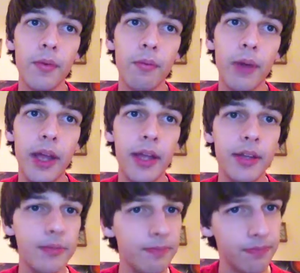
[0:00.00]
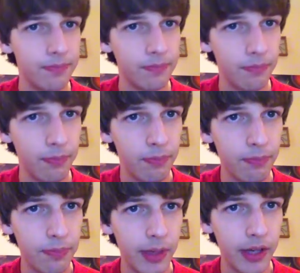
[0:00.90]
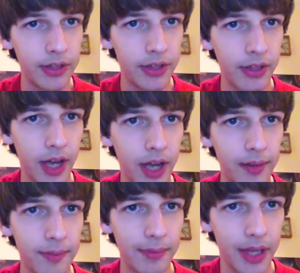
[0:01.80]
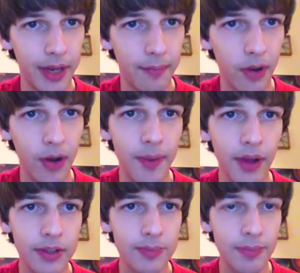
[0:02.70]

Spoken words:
when players are not playing Mermails,